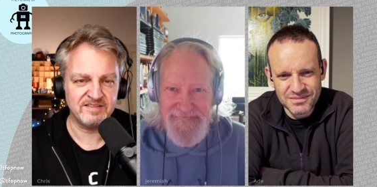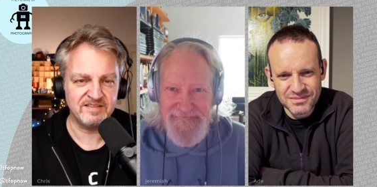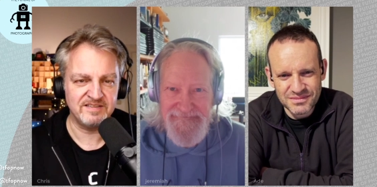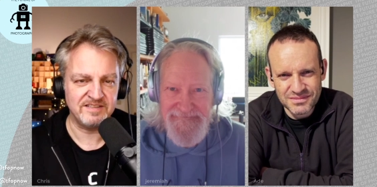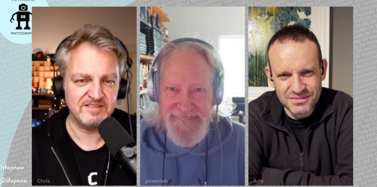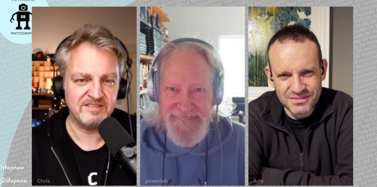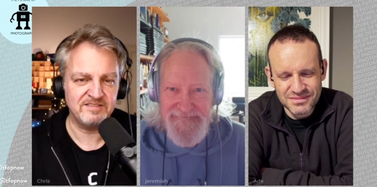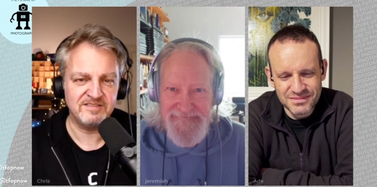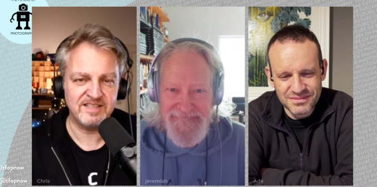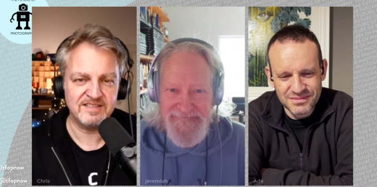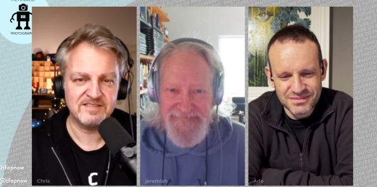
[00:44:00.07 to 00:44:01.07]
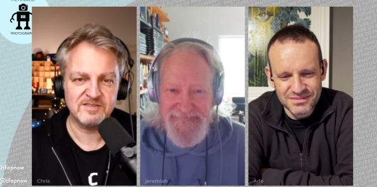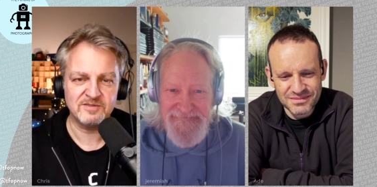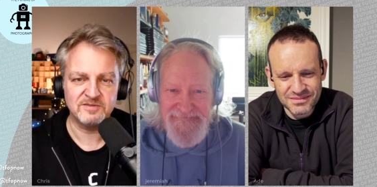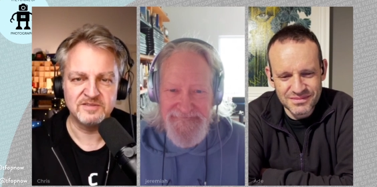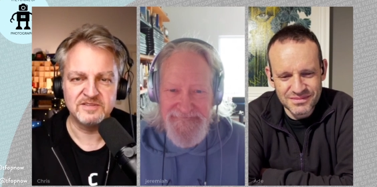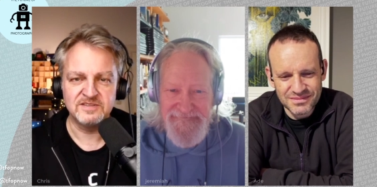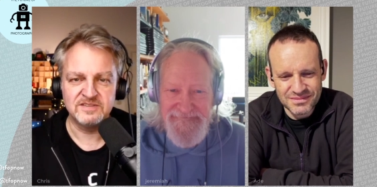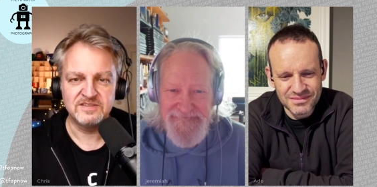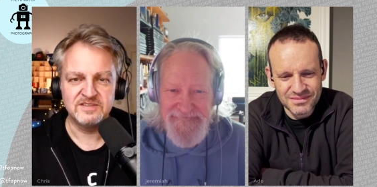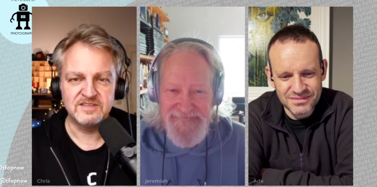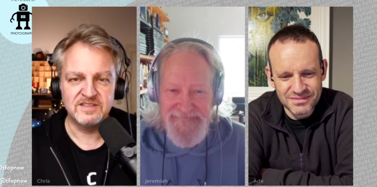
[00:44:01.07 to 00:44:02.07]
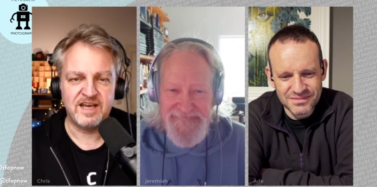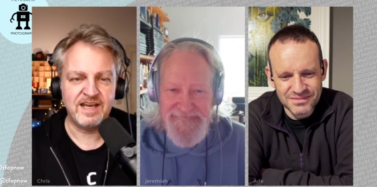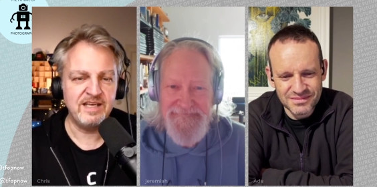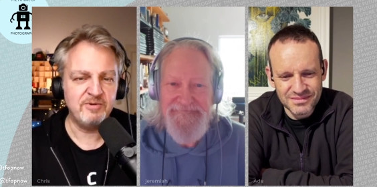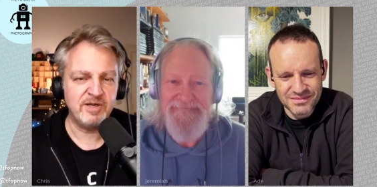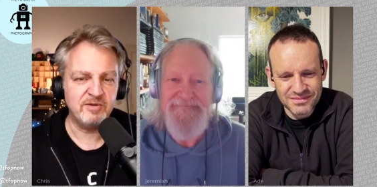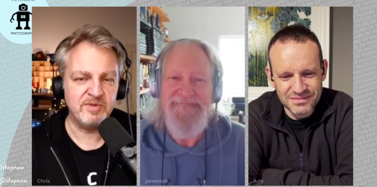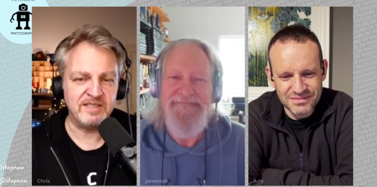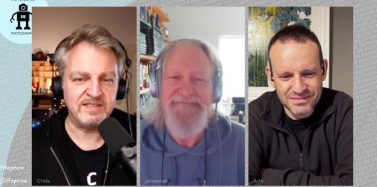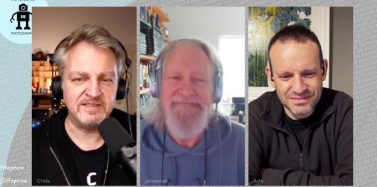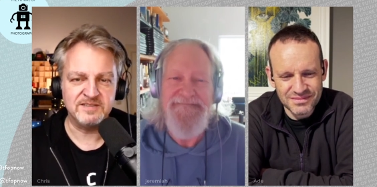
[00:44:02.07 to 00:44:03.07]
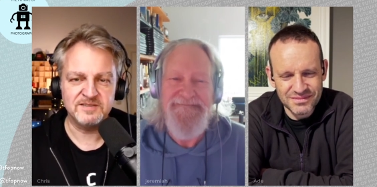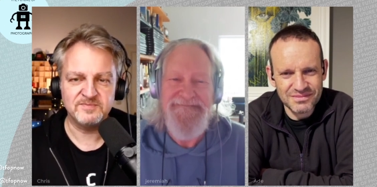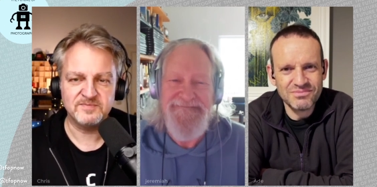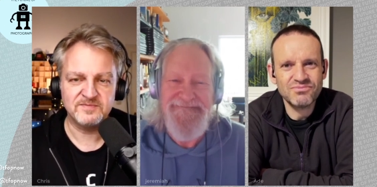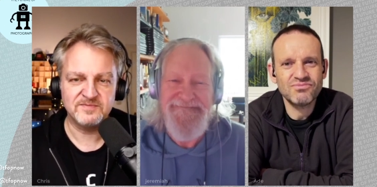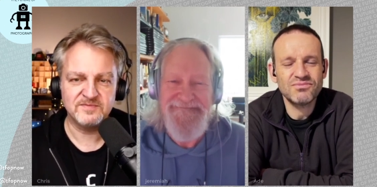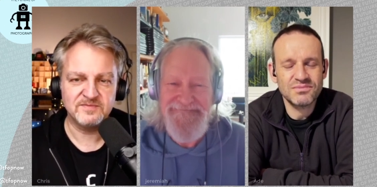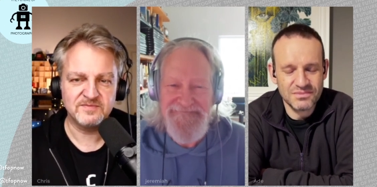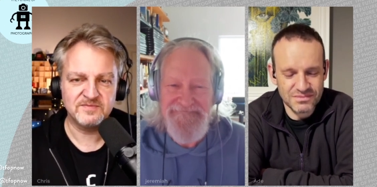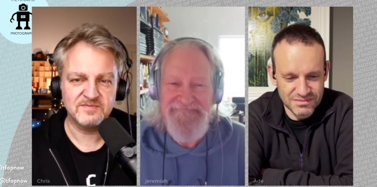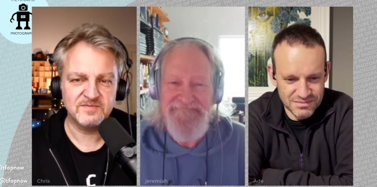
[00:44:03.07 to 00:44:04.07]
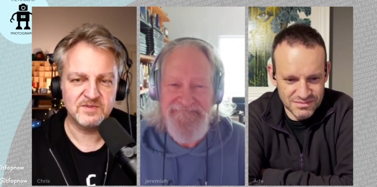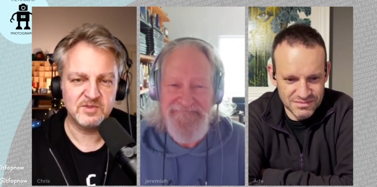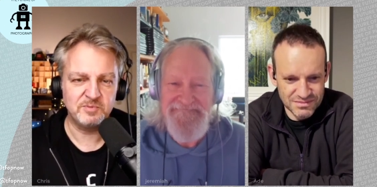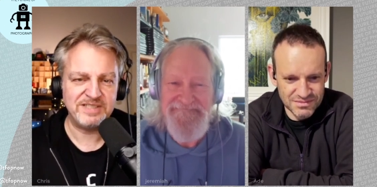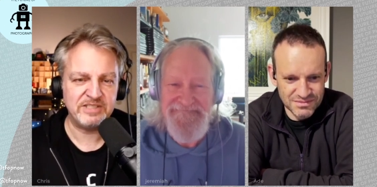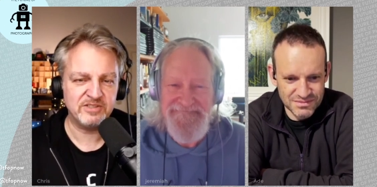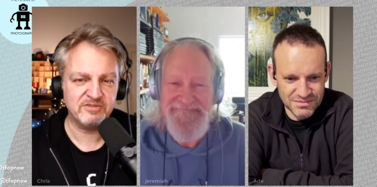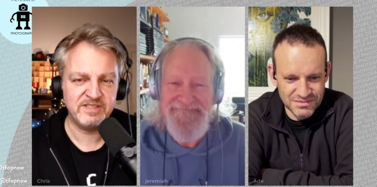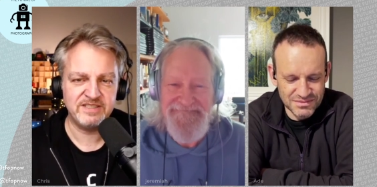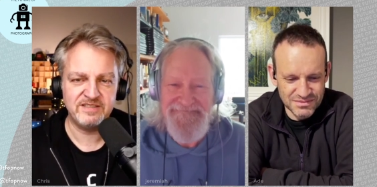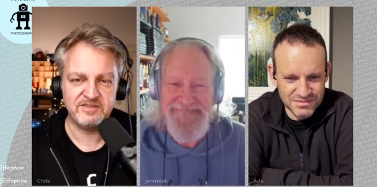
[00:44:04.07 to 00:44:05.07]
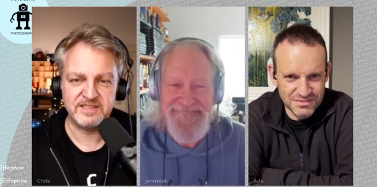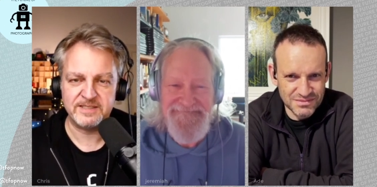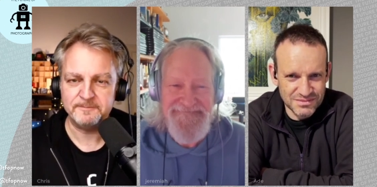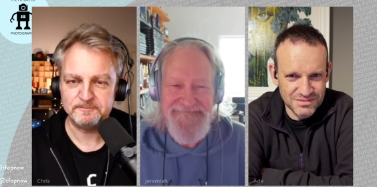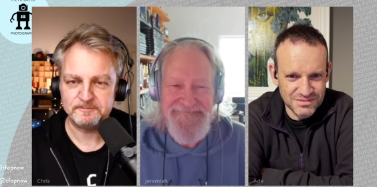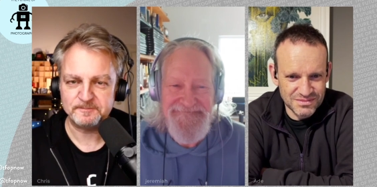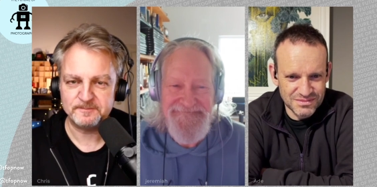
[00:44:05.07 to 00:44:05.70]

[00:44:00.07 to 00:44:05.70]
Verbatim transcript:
Speaker 1: addition to that. So, highly recommend it. To pique your creativity.